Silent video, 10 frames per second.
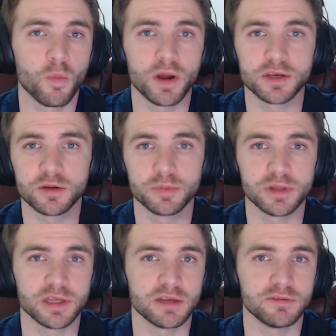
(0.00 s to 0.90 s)
or what do you
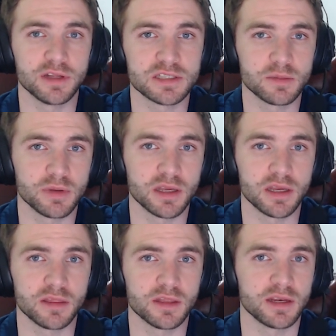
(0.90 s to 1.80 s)
believe needs to
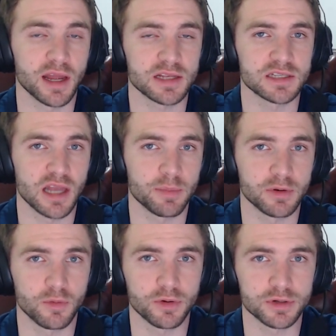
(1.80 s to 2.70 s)
be the next step
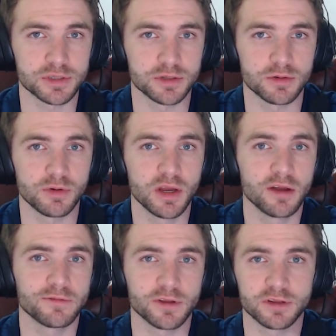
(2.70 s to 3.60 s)
in order to
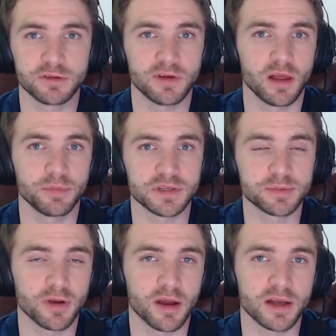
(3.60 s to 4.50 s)
further develop these
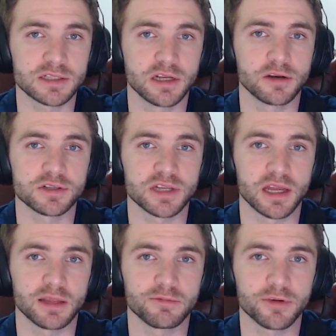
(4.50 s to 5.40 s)
products and
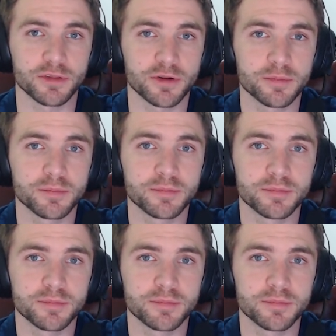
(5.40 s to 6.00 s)
understand them further?